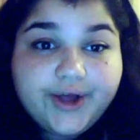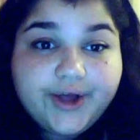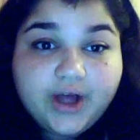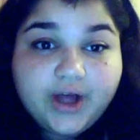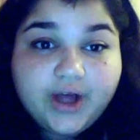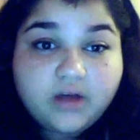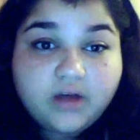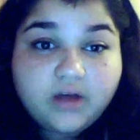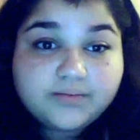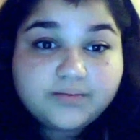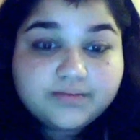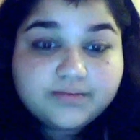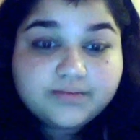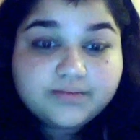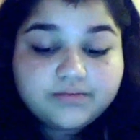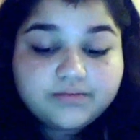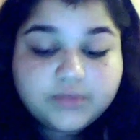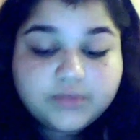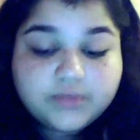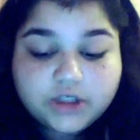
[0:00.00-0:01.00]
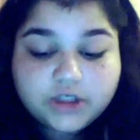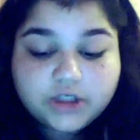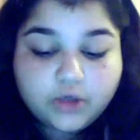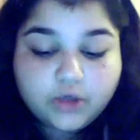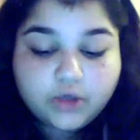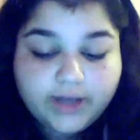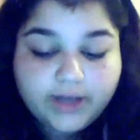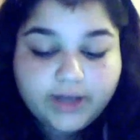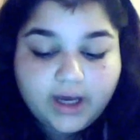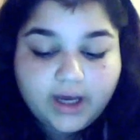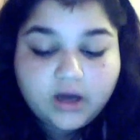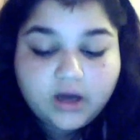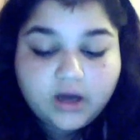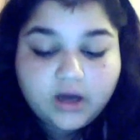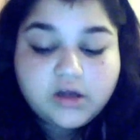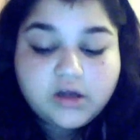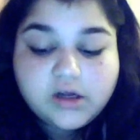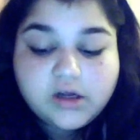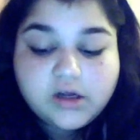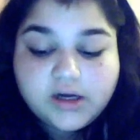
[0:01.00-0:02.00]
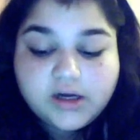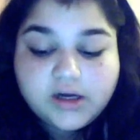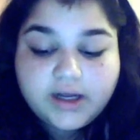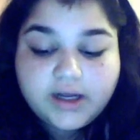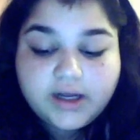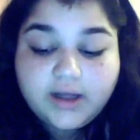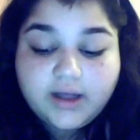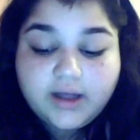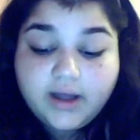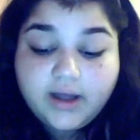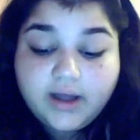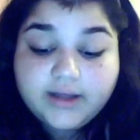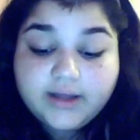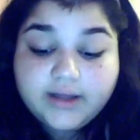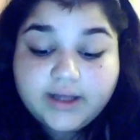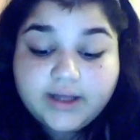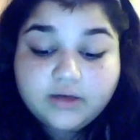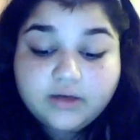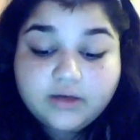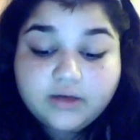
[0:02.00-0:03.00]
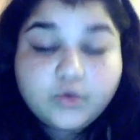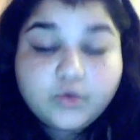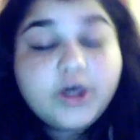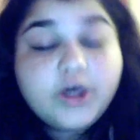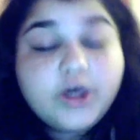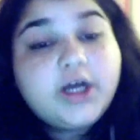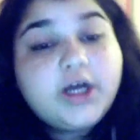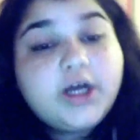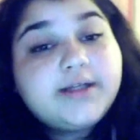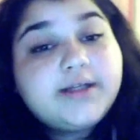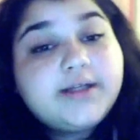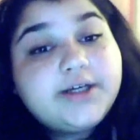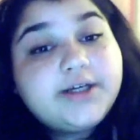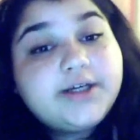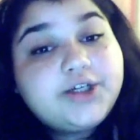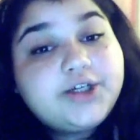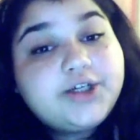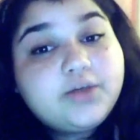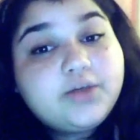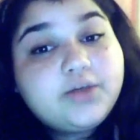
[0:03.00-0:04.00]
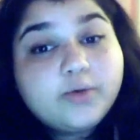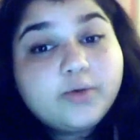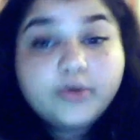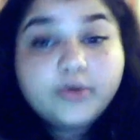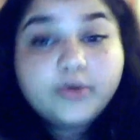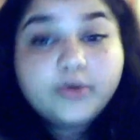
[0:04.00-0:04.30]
So yeah. And then what color is your room?